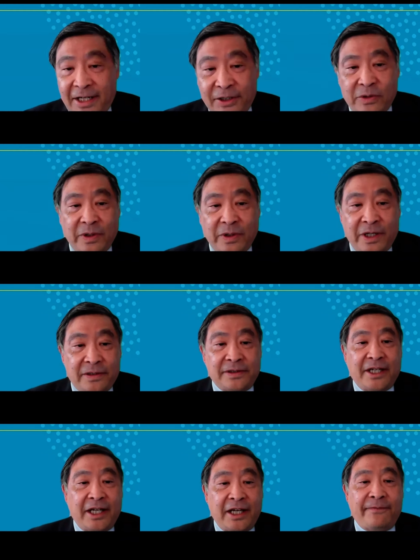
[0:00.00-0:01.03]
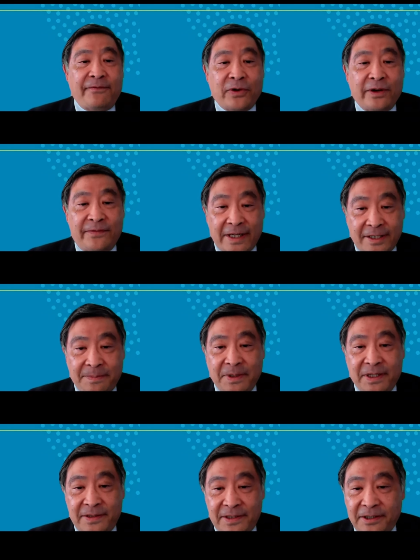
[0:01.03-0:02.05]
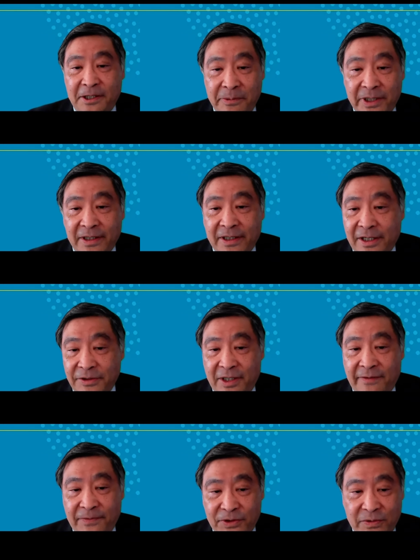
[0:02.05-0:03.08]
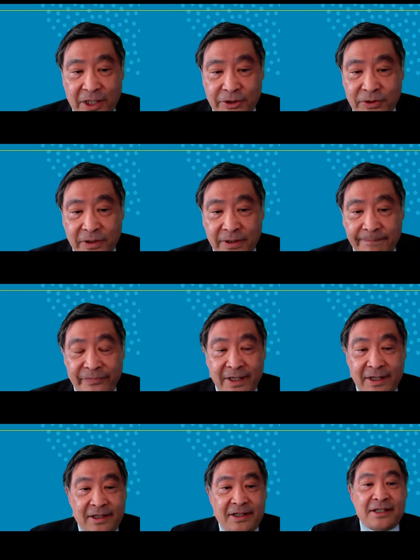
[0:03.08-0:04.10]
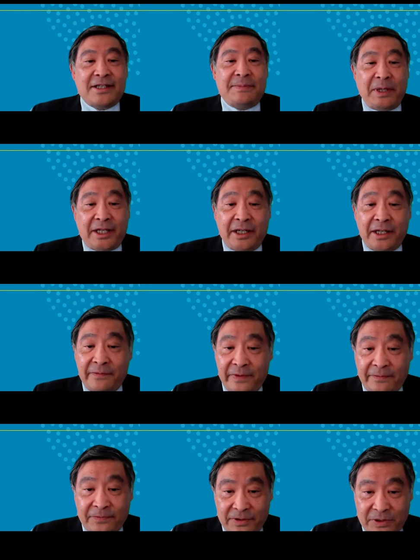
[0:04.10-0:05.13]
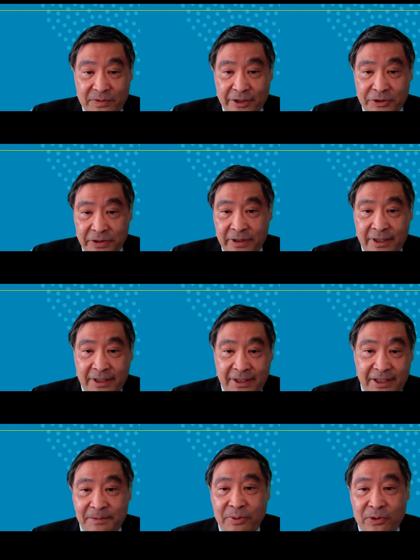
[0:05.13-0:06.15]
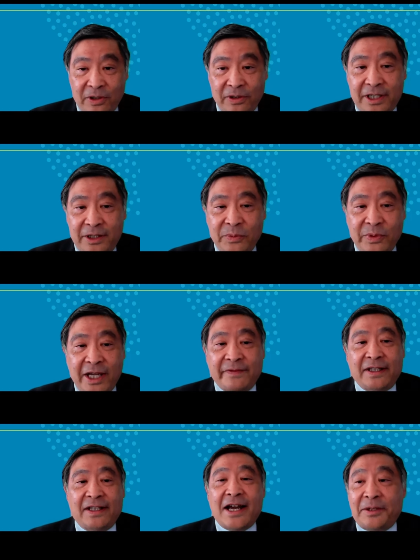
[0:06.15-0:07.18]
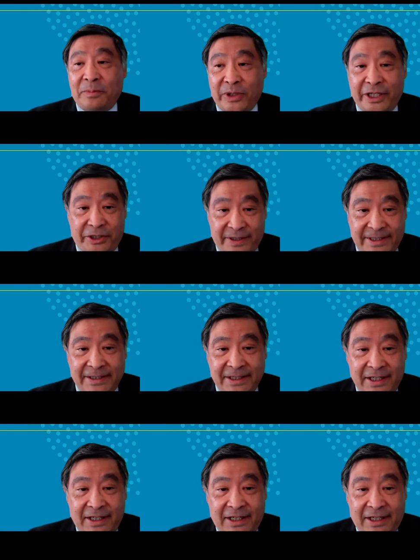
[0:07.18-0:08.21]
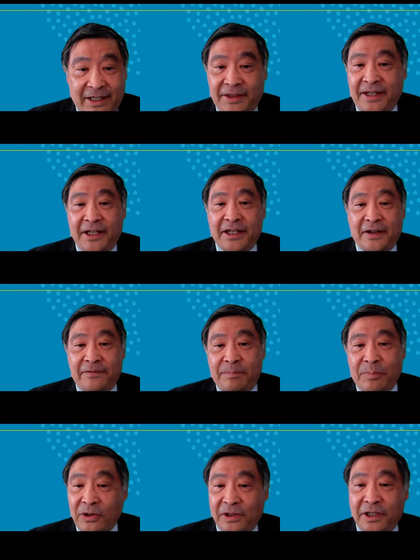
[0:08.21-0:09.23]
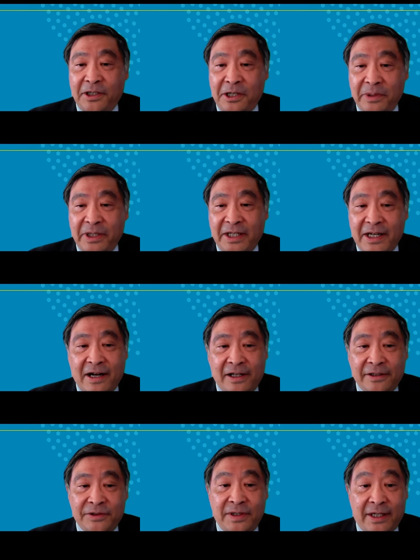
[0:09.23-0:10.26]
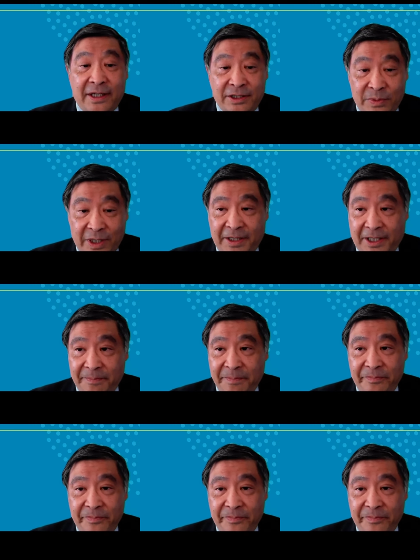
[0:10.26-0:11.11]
and the critical need for investments in community college infrastructure. Speaking of infrastructure, in Portland, we have a lot of bridges. And I think of Portland Community College as one of them.